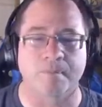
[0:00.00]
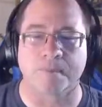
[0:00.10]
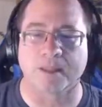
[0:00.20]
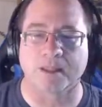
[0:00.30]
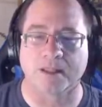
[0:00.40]

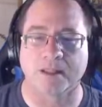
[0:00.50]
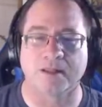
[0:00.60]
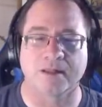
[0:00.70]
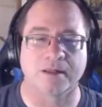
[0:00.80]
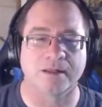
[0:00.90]

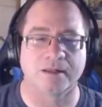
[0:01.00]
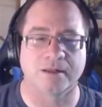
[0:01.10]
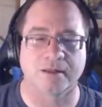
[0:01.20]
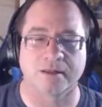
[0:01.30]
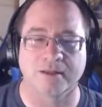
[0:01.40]

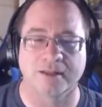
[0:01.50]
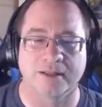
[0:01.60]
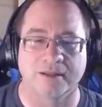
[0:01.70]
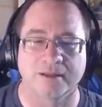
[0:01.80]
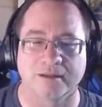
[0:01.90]

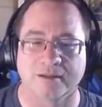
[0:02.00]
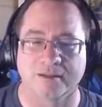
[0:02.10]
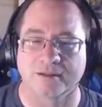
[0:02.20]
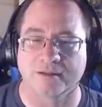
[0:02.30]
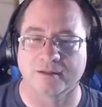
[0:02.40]

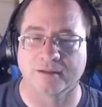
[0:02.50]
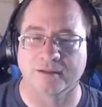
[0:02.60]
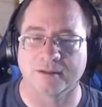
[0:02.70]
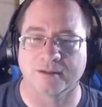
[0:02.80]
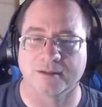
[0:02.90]

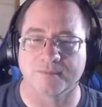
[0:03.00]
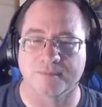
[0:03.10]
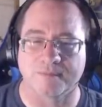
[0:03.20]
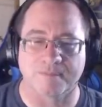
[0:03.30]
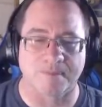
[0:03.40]

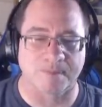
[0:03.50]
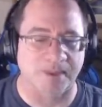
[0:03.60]
Nothing is said.